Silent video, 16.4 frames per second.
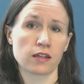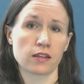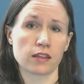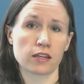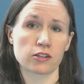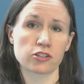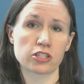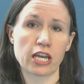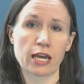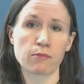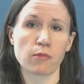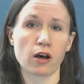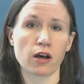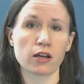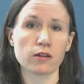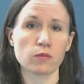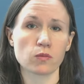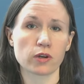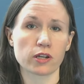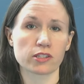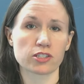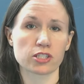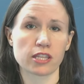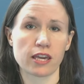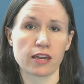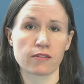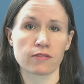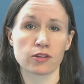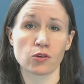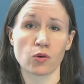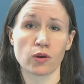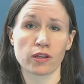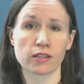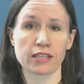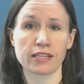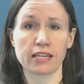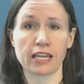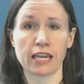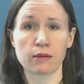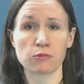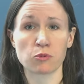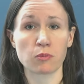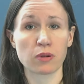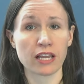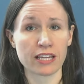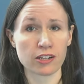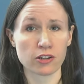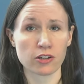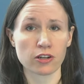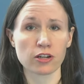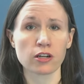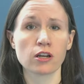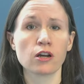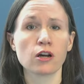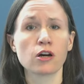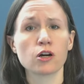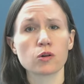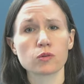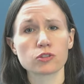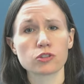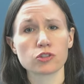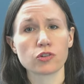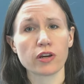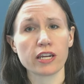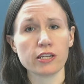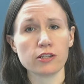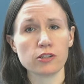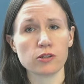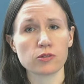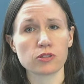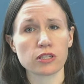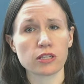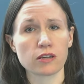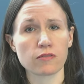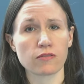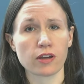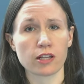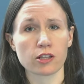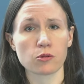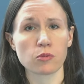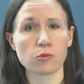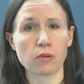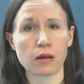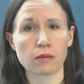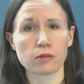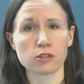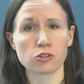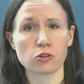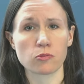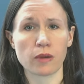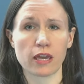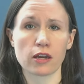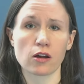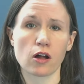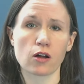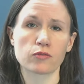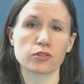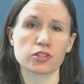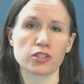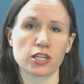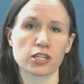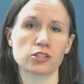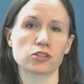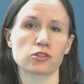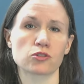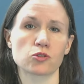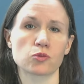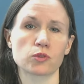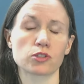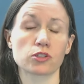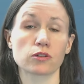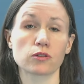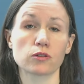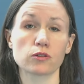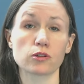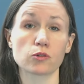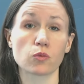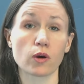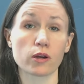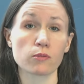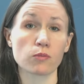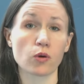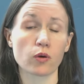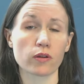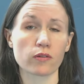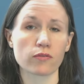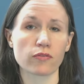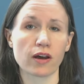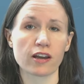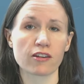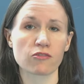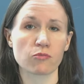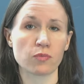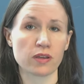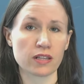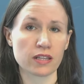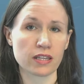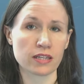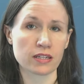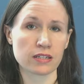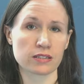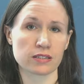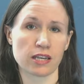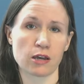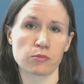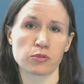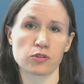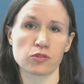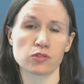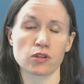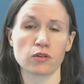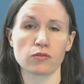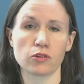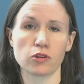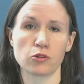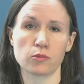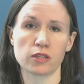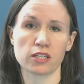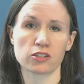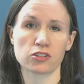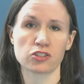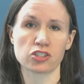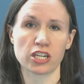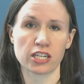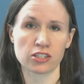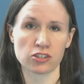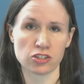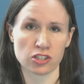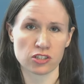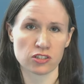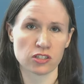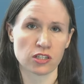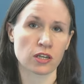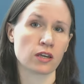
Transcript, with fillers: Their chatbot, which they've annoyingly named Blender, was trained using available public domain conversations, which included one point five billion examples of human exchanges.